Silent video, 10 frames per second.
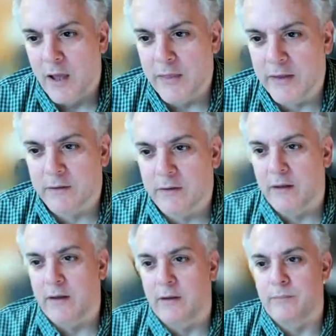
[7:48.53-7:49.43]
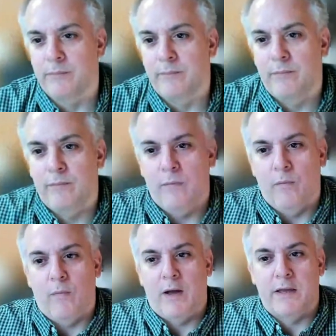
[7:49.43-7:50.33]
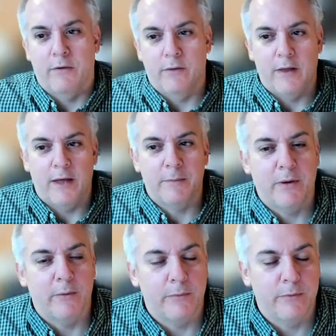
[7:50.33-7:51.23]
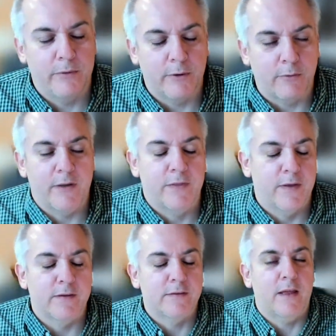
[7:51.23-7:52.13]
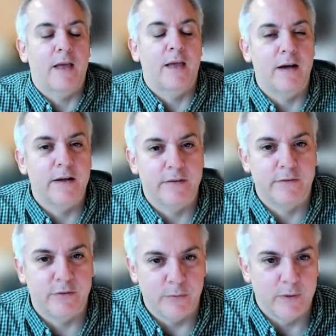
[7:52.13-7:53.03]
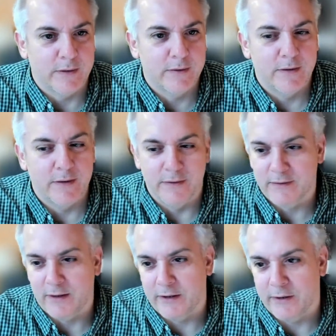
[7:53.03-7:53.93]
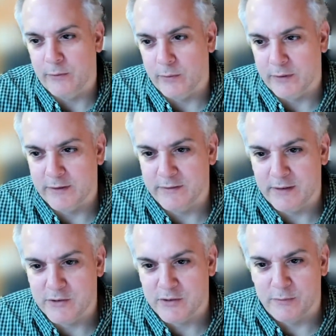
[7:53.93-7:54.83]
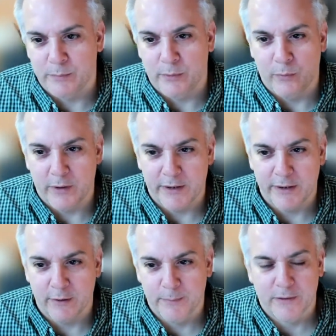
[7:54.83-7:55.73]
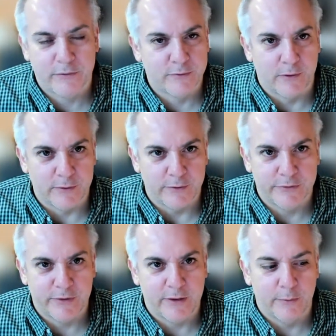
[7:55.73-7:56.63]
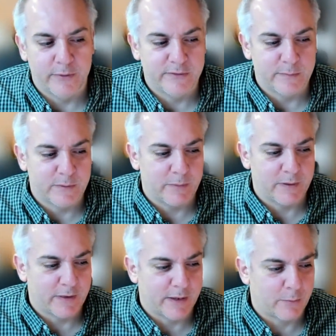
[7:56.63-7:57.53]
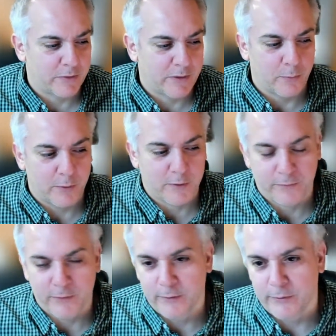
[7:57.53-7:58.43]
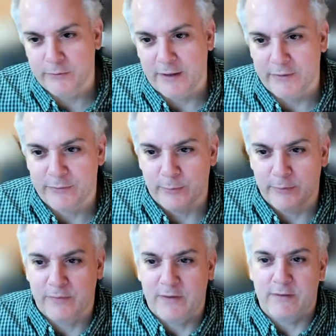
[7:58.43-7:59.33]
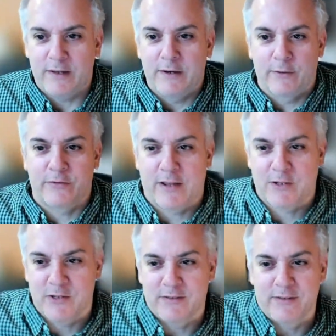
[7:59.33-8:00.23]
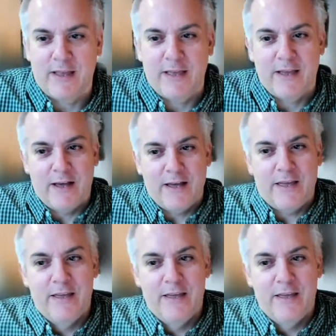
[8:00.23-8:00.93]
I think I hear a lot about the great things that AI is doing inside organizations, but when I hear about struggles, they always seem to be like within workflows at sort of these intersections. Yep. AI